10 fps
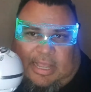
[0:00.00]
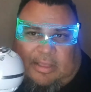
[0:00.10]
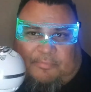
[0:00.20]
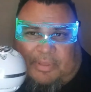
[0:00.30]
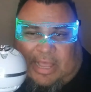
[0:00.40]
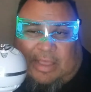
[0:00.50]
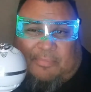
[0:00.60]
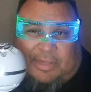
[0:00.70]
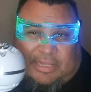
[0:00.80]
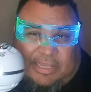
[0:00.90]
I
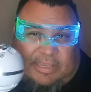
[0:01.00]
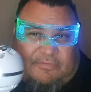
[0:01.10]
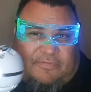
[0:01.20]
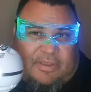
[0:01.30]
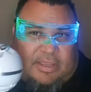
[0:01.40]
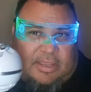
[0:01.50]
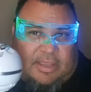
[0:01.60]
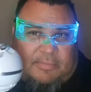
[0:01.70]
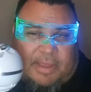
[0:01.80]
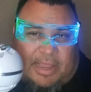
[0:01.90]
believe,
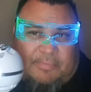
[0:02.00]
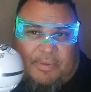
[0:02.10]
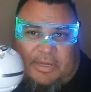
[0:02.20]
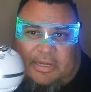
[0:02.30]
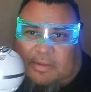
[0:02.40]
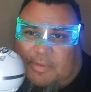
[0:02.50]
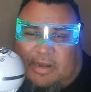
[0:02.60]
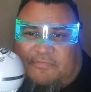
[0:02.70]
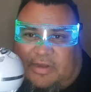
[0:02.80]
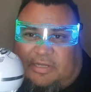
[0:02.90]
in my opinion, I'm
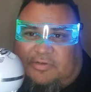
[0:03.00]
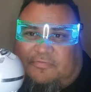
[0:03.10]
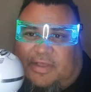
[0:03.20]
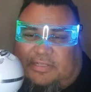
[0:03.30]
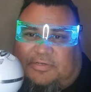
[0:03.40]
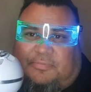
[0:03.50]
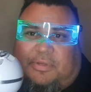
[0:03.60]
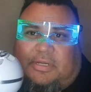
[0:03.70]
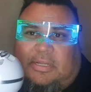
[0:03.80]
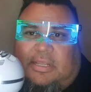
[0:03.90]
not a financial advisor,
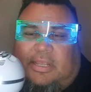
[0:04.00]
but